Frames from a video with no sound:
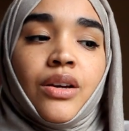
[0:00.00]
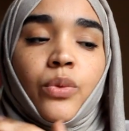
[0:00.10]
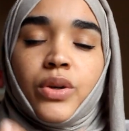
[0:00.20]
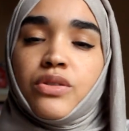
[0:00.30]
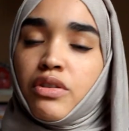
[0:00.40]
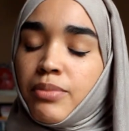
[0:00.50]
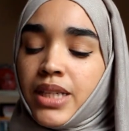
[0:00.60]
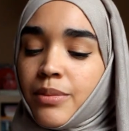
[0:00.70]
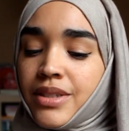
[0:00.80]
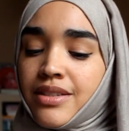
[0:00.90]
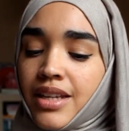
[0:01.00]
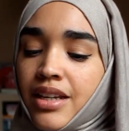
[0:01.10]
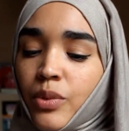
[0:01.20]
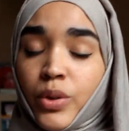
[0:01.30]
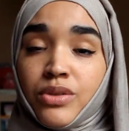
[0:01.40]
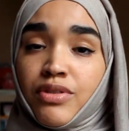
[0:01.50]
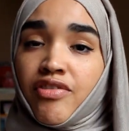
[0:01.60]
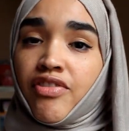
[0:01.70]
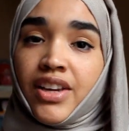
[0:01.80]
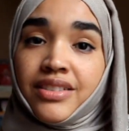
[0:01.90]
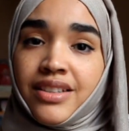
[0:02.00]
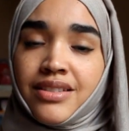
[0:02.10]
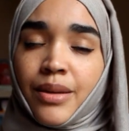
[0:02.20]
Once we've made a mistake, once we've failed at